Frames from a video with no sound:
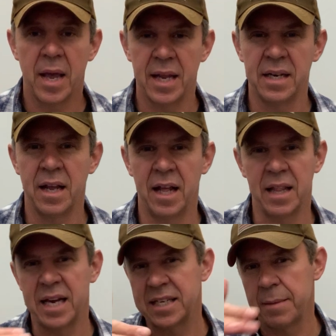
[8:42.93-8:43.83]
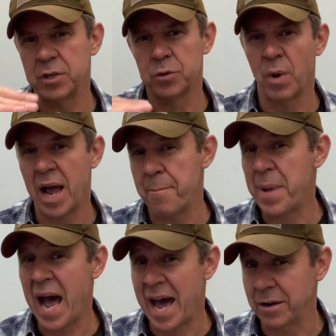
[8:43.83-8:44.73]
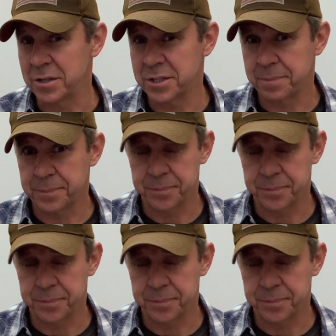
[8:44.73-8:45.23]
And a lot of times there's rhyme patterns.